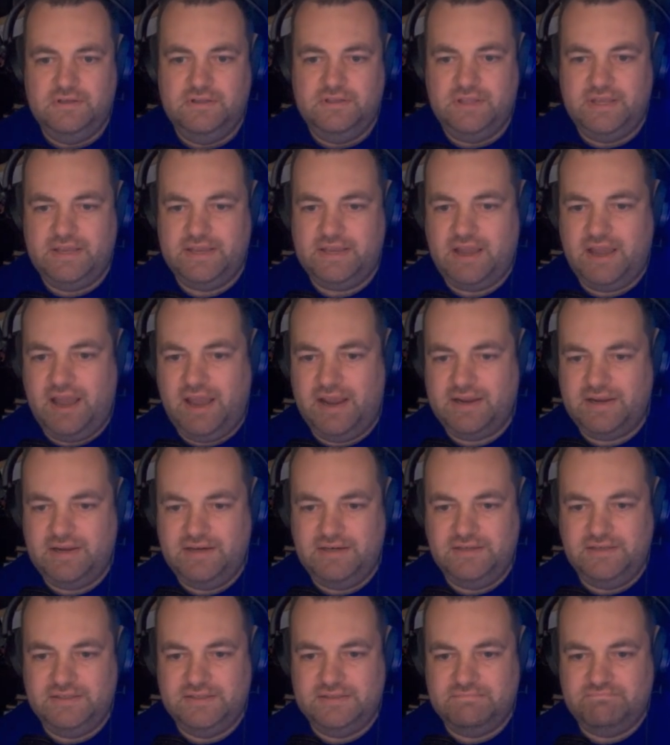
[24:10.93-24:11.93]
Like I
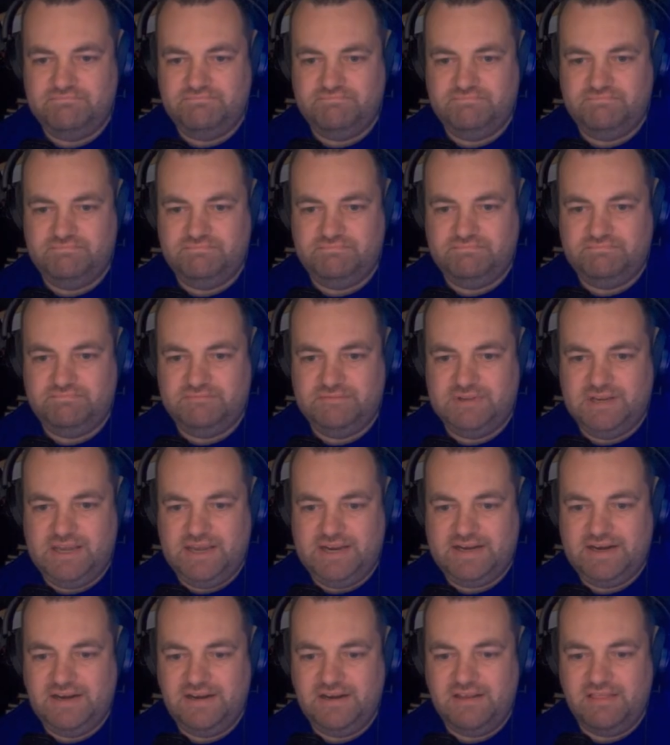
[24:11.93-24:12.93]
kind of
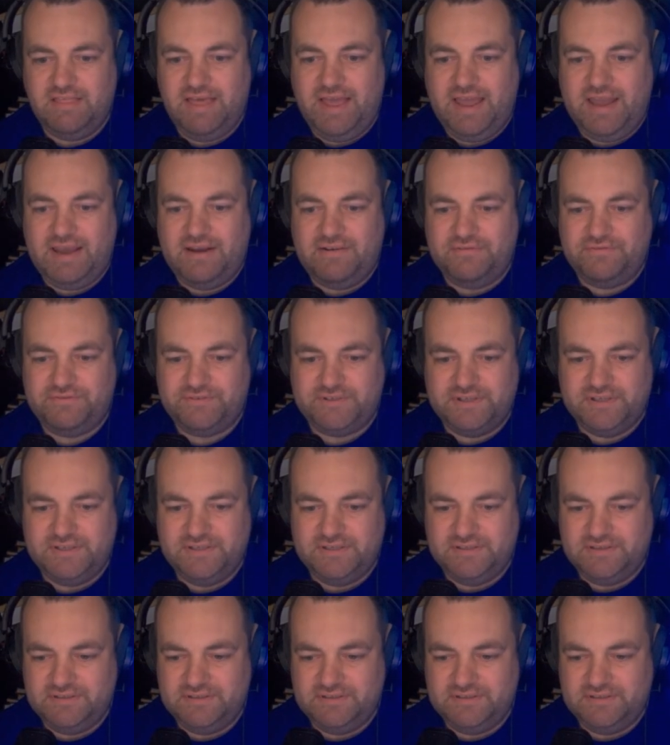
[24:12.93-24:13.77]
laughed.